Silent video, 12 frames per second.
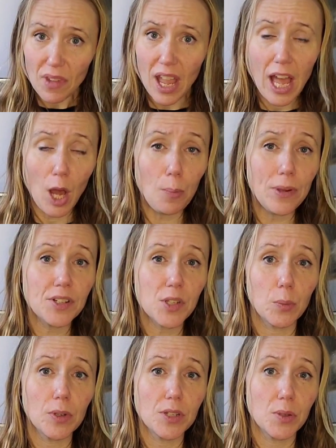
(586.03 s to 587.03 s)
Helping to
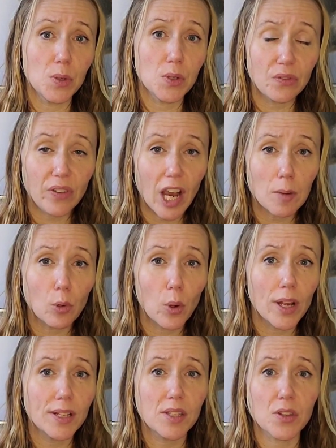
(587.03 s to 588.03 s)
reduce
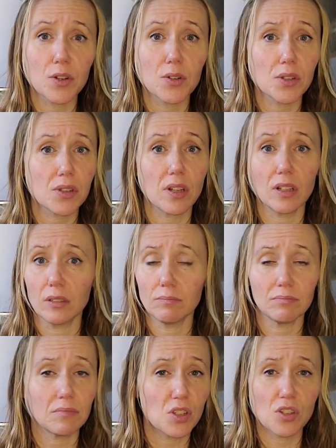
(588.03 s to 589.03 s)
fibroids. There's
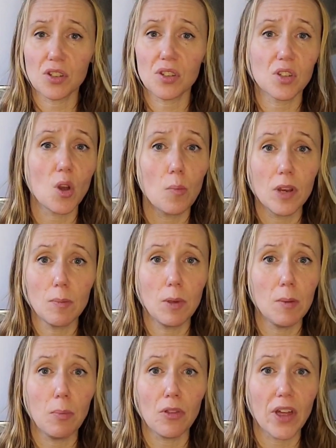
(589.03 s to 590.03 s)
just so many
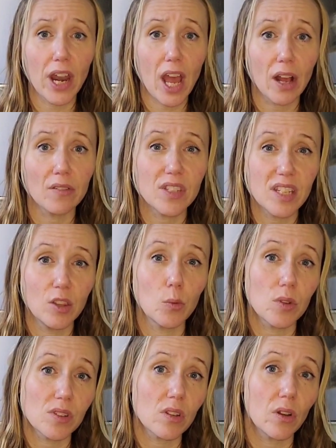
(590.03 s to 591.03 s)
people that have seen the
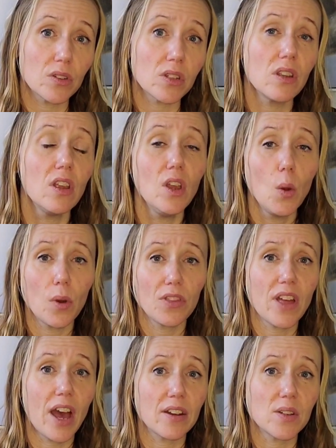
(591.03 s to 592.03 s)
results with
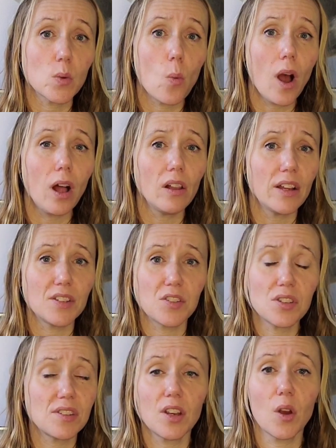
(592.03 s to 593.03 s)
that as well. It's
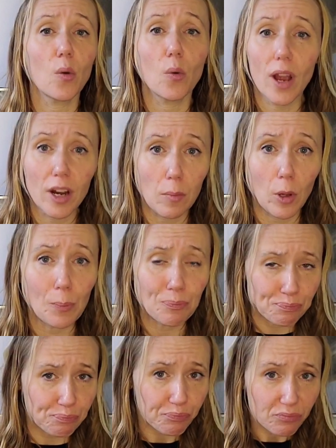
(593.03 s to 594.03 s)
just incredible.
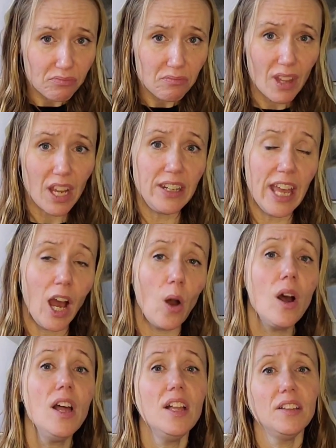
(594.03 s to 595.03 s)

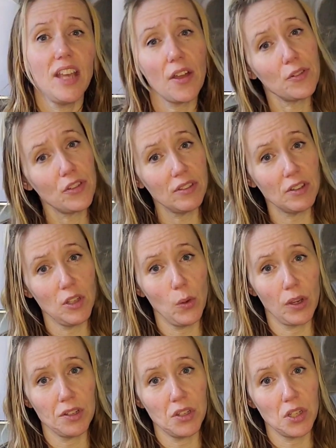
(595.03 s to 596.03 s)
Now, the other thing that you
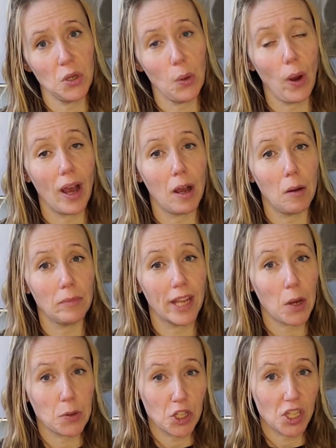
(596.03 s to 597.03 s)
can do, like
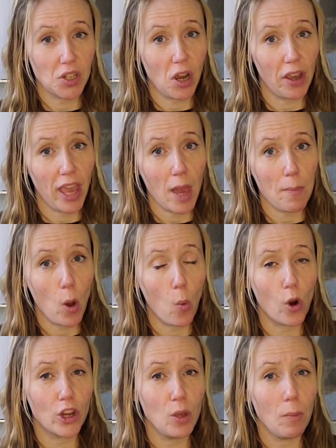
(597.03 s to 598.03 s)
I was just talking about,
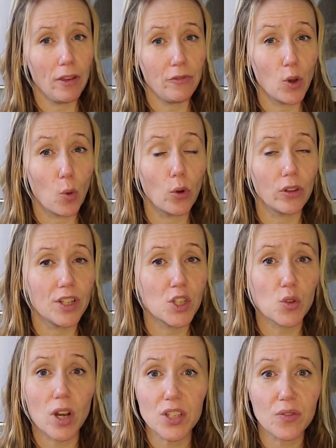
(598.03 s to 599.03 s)
where you might feel really
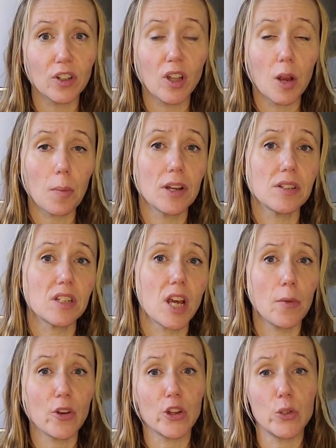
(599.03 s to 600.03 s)
stressed for long periods of
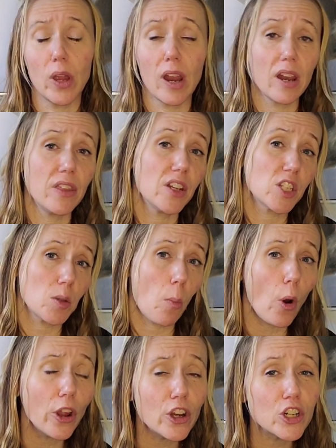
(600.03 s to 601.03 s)
time, you're not doing anything to
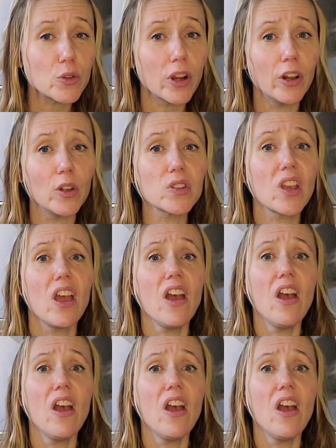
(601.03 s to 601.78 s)
support your adrenals.